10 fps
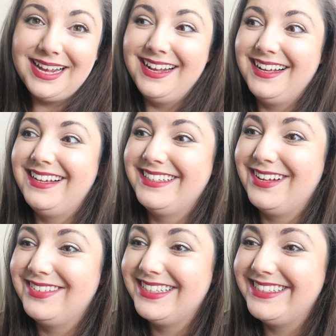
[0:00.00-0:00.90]
because
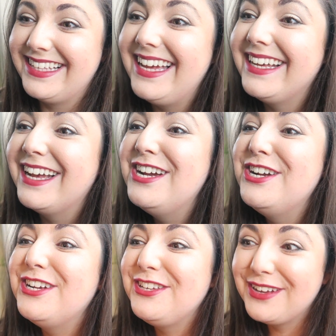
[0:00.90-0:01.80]
I was like,
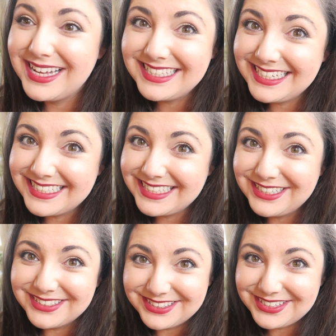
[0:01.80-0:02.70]
you guys need to see
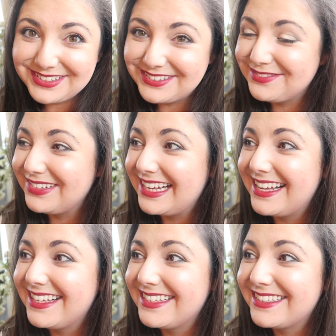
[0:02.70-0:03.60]
her soon
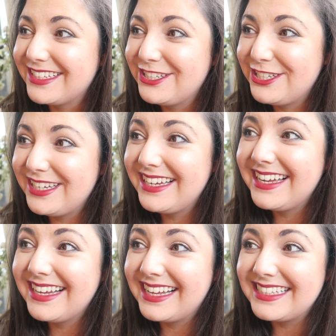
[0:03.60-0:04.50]
because
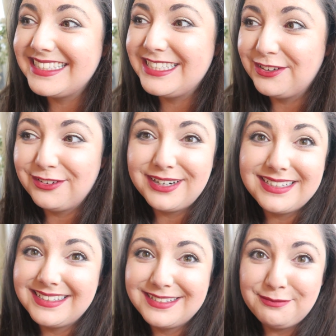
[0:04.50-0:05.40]
she gets
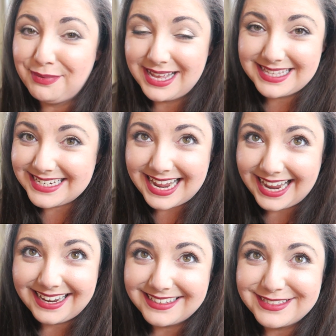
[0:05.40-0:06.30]
different by the
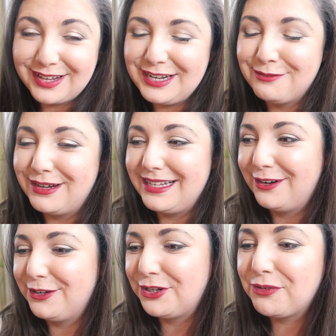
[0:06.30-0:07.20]
day. And so I didn't want
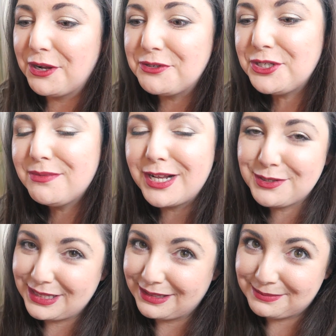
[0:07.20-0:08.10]
her to grow too
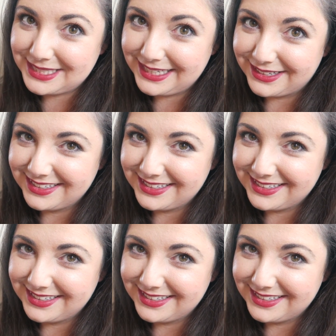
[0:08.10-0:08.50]
much without them seeing